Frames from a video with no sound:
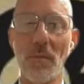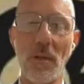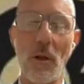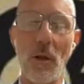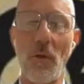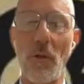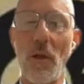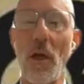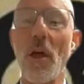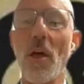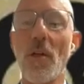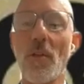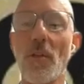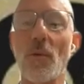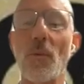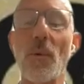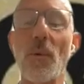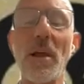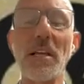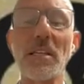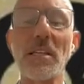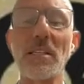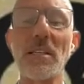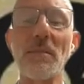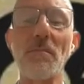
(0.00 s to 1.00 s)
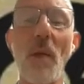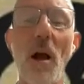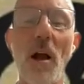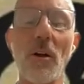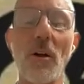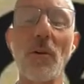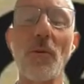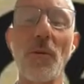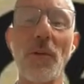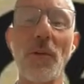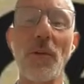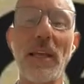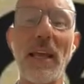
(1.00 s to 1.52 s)
you know, the, the, reason
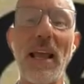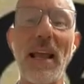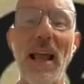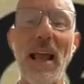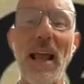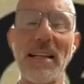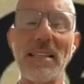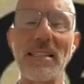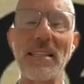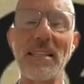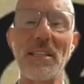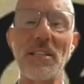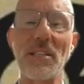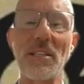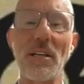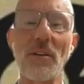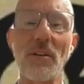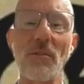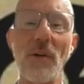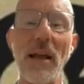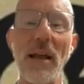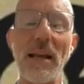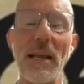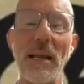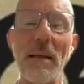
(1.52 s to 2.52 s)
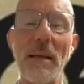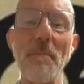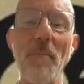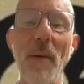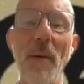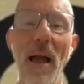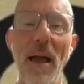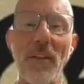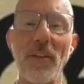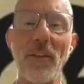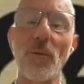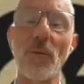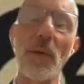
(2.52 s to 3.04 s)
Martin Luther King had such a great
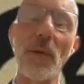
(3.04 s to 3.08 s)
impact,